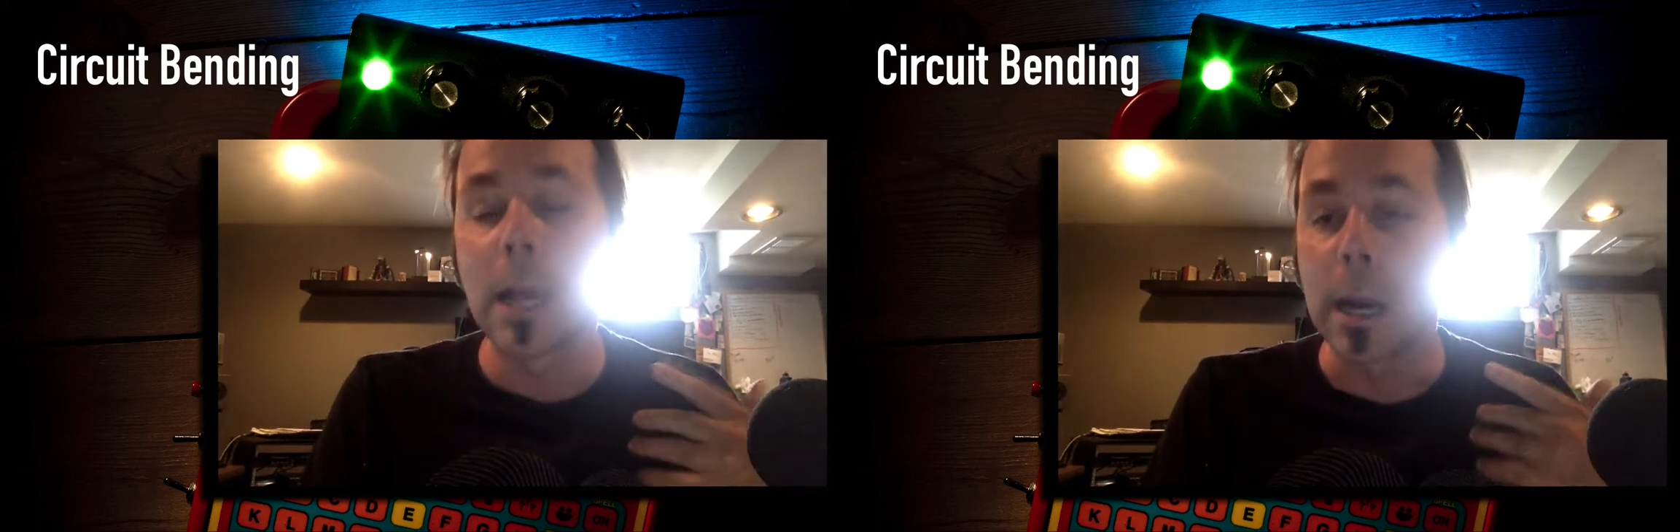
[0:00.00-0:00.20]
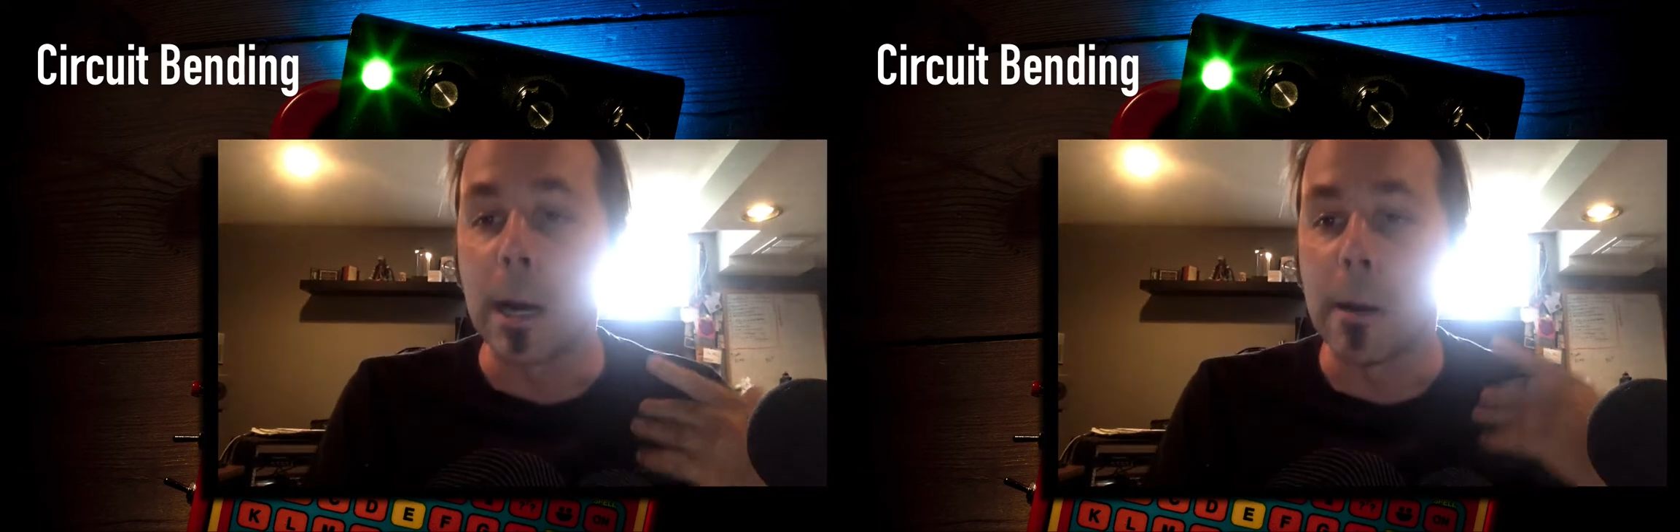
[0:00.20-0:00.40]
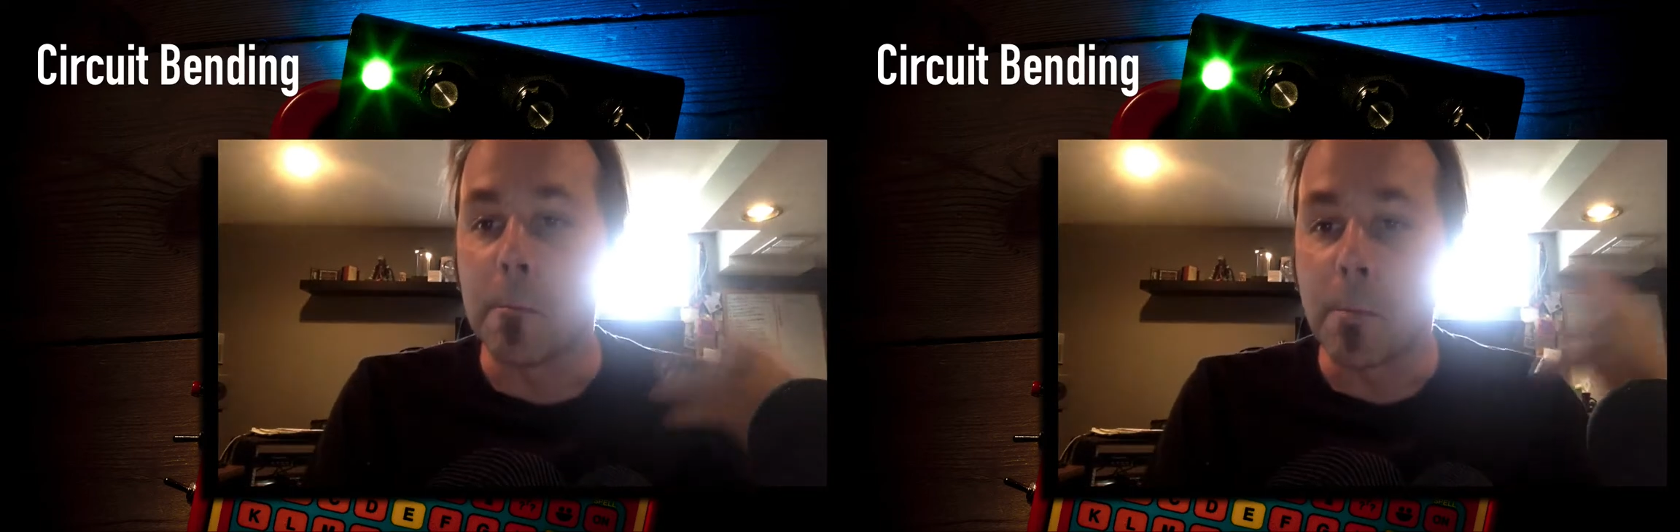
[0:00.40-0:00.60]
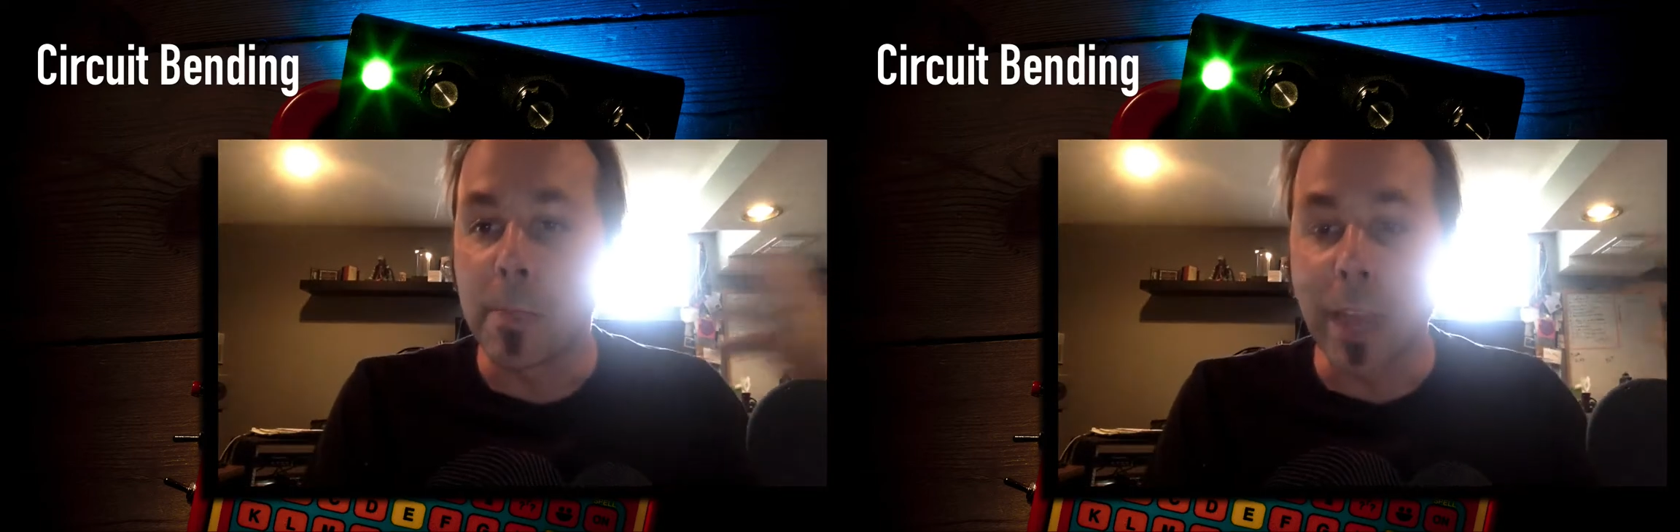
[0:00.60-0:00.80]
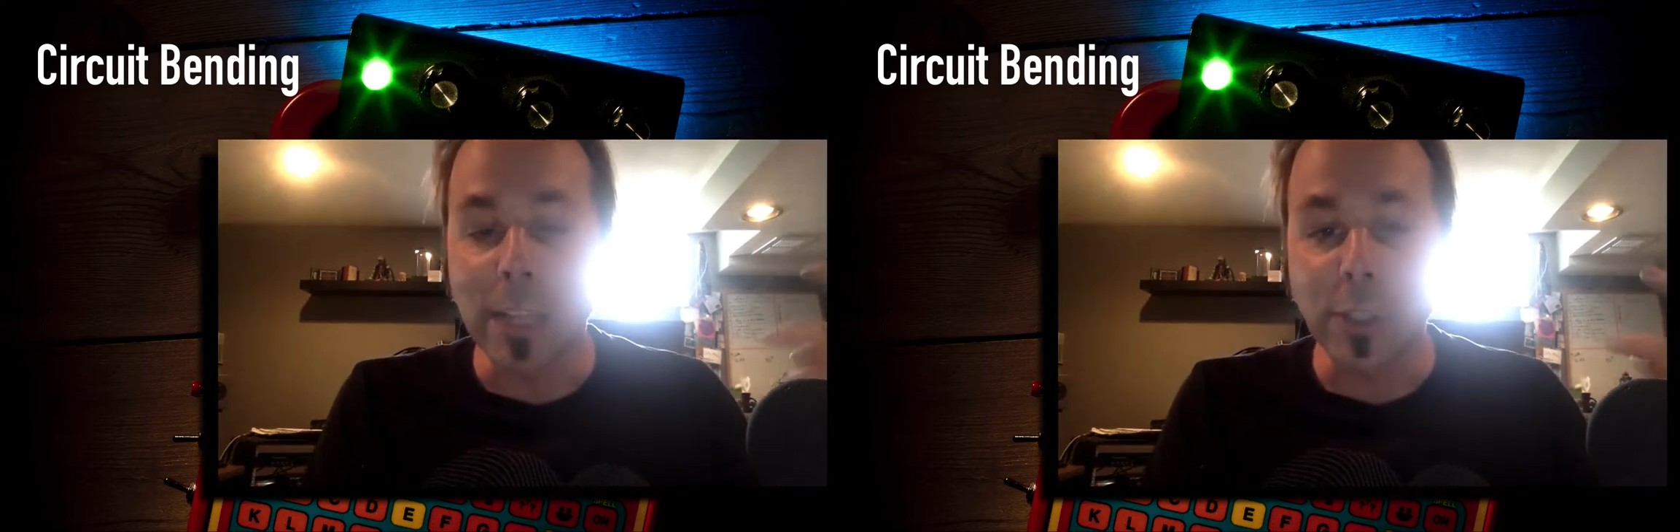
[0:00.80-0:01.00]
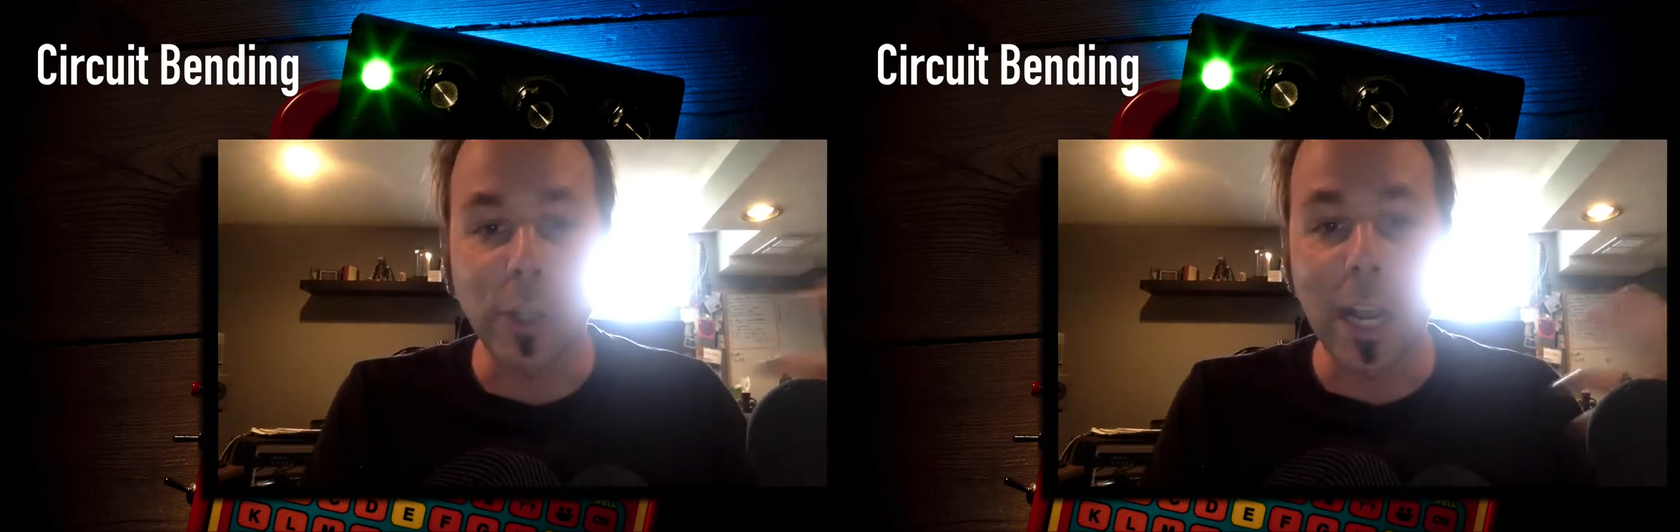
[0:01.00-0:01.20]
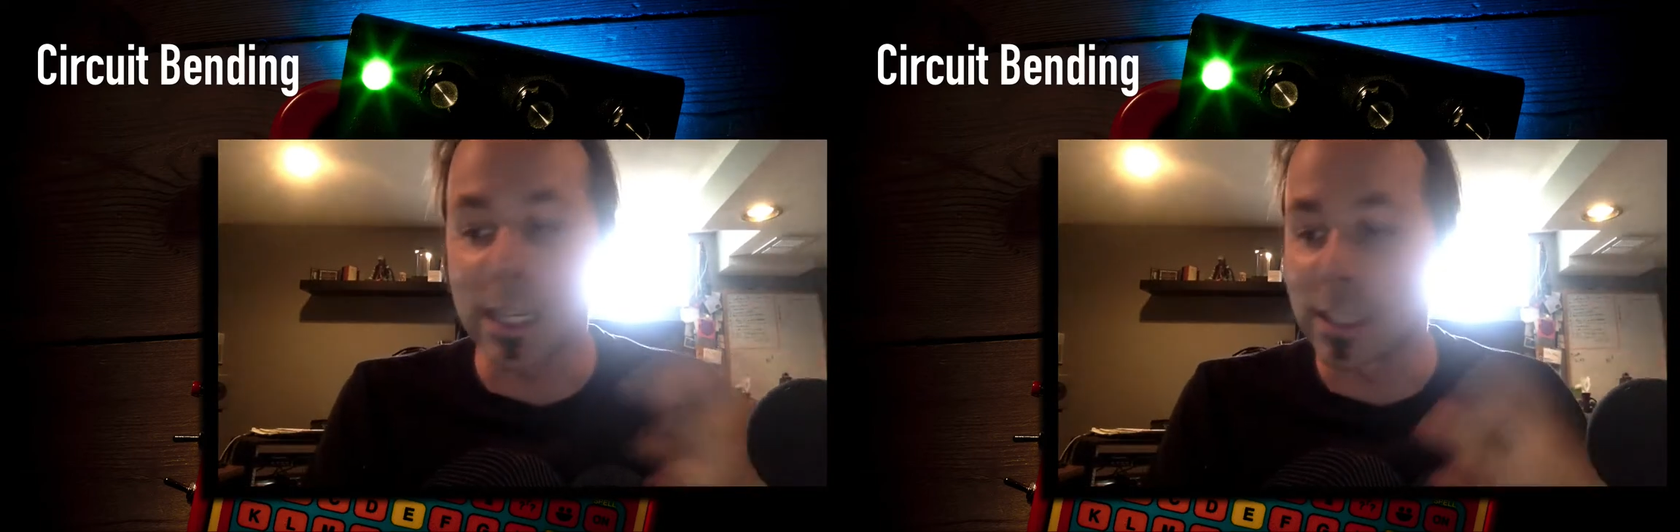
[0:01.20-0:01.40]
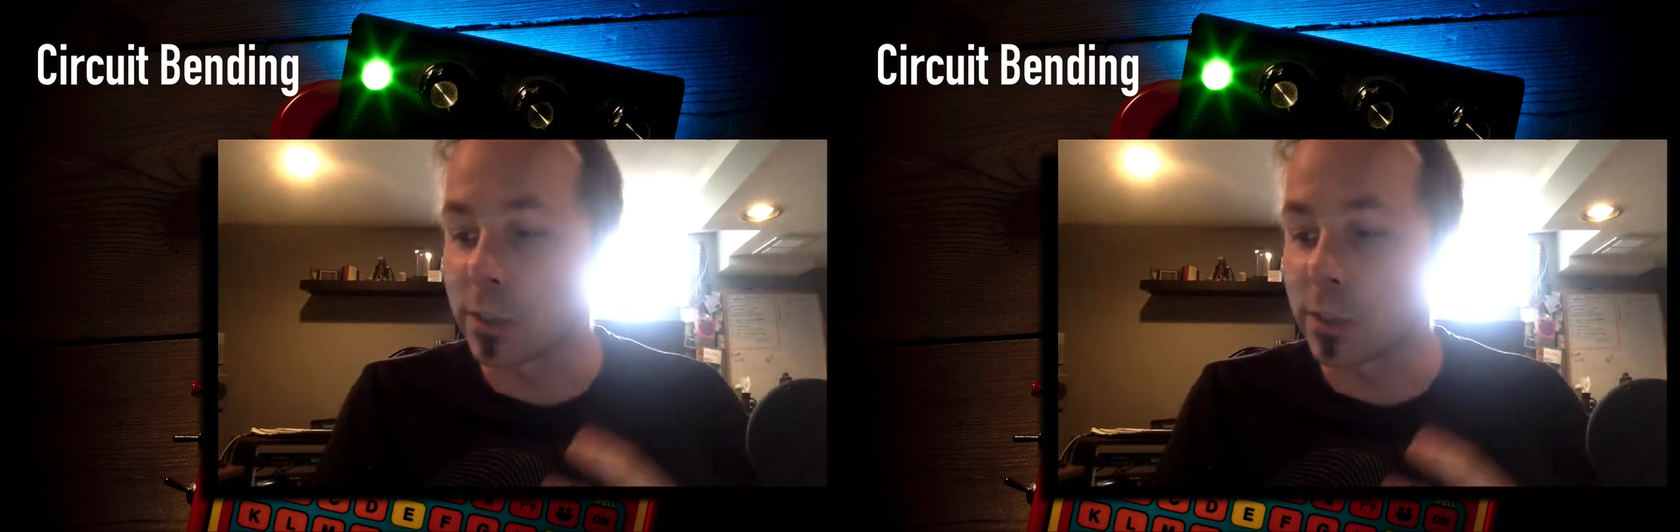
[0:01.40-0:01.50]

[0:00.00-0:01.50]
That track is